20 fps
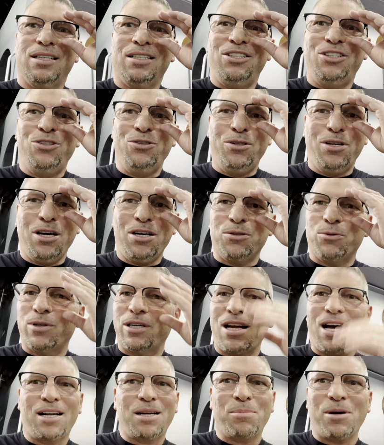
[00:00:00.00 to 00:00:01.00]
you know, we're
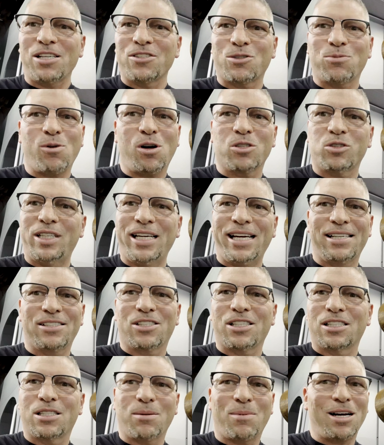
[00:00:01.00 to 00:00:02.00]
not about small things.
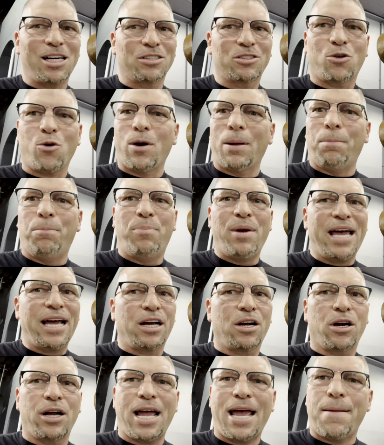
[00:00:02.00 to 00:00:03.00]
It's about going
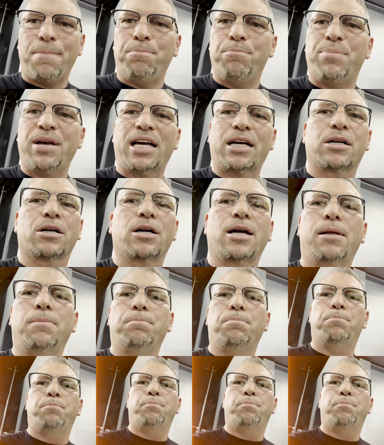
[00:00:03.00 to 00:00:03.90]
bigger and bigger and